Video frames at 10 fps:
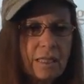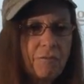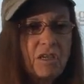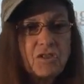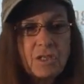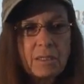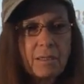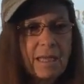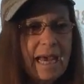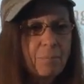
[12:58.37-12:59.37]
they've each got
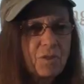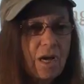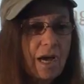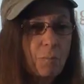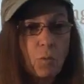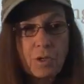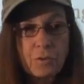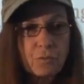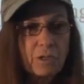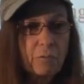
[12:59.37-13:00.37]
a laptop or
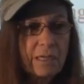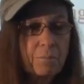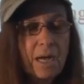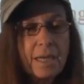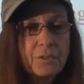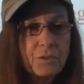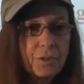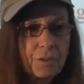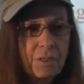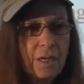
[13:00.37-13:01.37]
a 3-ring
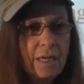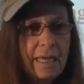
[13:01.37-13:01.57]
binder,